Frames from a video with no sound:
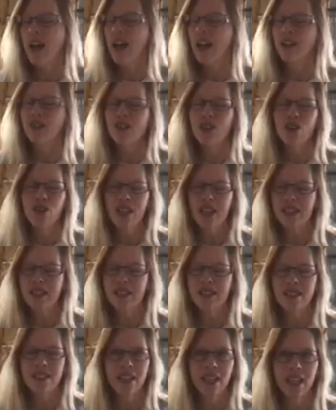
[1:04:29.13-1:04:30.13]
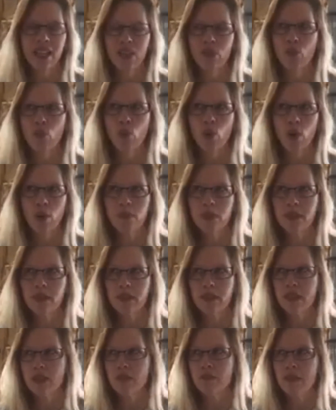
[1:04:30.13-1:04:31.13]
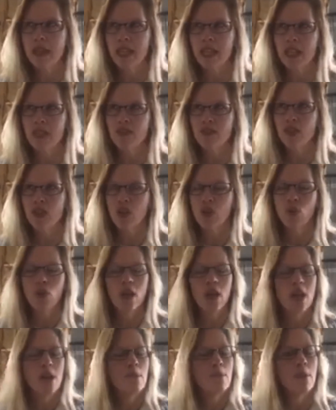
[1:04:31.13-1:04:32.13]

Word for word: I know that's sick and warped to many of you,